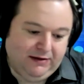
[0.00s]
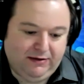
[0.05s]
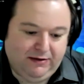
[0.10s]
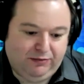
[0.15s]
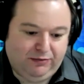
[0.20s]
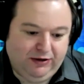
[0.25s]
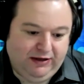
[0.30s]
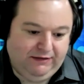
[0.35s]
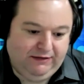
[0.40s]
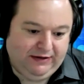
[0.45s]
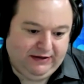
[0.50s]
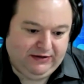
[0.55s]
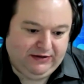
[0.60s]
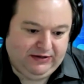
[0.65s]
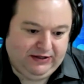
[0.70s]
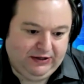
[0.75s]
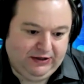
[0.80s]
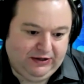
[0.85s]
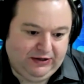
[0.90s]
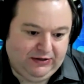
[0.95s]
the
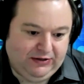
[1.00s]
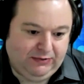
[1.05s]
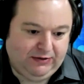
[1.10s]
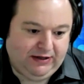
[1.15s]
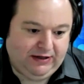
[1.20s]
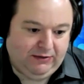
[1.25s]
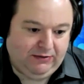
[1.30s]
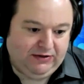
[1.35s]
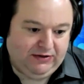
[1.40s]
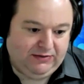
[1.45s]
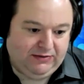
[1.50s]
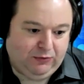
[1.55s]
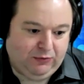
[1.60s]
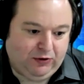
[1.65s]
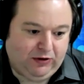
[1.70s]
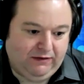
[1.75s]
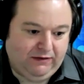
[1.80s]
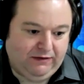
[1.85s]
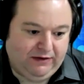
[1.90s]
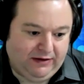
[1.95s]
previous years when it was
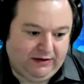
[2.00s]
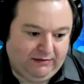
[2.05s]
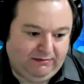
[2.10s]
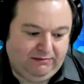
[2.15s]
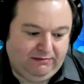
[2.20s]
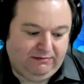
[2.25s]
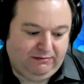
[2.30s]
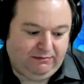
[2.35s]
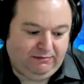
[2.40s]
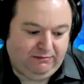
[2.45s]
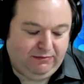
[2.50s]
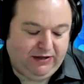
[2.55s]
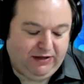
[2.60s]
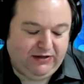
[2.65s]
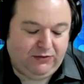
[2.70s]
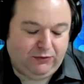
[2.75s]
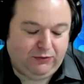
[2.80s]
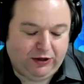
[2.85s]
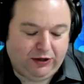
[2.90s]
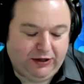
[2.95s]
more of a
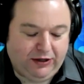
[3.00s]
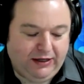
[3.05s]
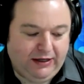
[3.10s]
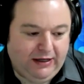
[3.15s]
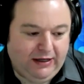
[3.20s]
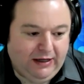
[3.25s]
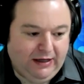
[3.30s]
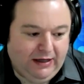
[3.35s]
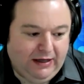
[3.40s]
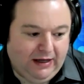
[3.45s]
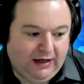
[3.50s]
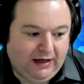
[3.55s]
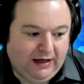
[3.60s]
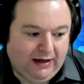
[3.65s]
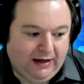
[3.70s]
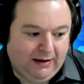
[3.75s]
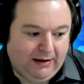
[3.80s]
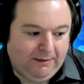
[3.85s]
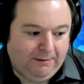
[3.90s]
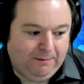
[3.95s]
buzzword
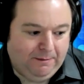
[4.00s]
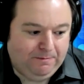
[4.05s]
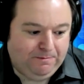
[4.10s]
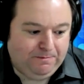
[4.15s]
are